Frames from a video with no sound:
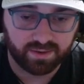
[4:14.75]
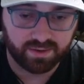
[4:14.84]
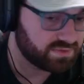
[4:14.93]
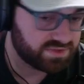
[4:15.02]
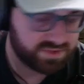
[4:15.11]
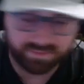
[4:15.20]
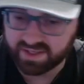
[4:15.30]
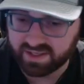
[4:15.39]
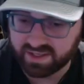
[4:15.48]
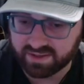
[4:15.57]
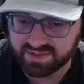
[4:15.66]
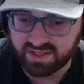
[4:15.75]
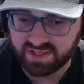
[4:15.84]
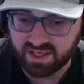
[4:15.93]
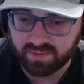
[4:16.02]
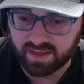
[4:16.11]
Somebody else's
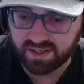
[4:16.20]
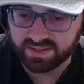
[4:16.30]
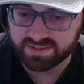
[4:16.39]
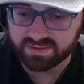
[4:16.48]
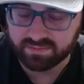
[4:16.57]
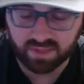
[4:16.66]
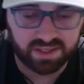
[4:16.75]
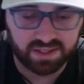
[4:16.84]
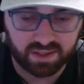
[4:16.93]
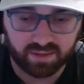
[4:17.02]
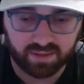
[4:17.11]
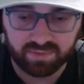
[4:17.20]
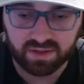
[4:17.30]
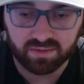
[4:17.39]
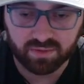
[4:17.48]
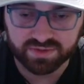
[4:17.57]
keybinds might not be
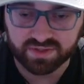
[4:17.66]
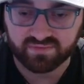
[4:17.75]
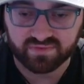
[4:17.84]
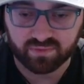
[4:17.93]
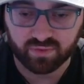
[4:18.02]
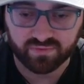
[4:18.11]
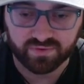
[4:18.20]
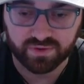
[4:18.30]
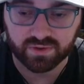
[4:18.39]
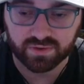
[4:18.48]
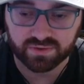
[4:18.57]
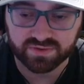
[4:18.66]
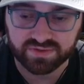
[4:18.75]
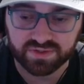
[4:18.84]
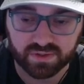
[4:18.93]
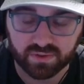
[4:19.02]
the most comfortable for you.
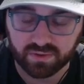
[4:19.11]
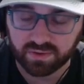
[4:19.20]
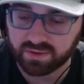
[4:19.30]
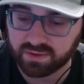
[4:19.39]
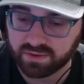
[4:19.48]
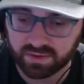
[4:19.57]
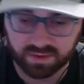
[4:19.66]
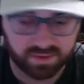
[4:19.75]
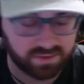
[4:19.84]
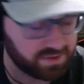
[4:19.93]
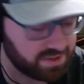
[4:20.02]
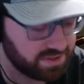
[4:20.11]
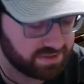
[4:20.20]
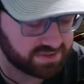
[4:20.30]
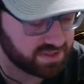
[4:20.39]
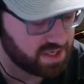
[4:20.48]
So literally
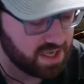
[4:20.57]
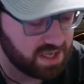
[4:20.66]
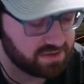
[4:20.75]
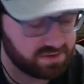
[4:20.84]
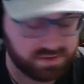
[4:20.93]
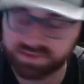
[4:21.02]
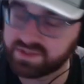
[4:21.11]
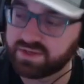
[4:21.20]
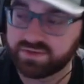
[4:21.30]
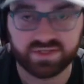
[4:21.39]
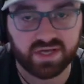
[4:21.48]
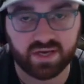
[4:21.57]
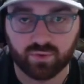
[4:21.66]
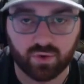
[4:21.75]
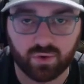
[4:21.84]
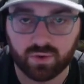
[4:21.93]
just, there is no set
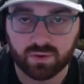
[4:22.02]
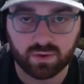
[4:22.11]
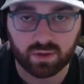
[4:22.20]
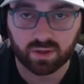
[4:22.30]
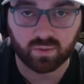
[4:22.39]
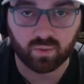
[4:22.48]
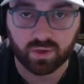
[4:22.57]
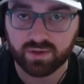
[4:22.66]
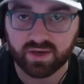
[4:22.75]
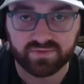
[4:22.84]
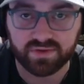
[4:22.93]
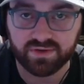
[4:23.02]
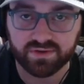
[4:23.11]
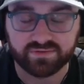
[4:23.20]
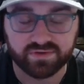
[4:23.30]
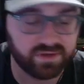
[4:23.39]
role on what you have to
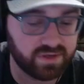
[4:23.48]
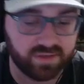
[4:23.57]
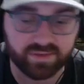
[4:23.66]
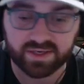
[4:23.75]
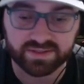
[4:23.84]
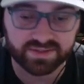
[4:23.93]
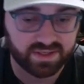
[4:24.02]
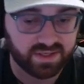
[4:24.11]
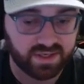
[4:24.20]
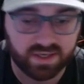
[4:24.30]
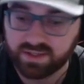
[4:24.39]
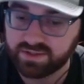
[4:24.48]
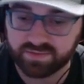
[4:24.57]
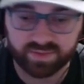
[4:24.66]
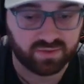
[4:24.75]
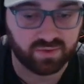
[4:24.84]
use for your keybinds.
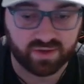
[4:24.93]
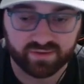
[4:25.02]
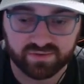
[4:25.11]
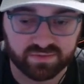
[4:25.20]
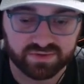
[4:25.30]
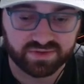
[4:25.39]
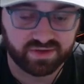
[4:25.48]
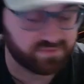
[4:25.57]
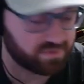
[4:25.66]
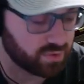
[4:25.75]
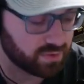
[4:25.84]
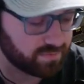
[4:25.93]
Just pick whatever's most comfortable.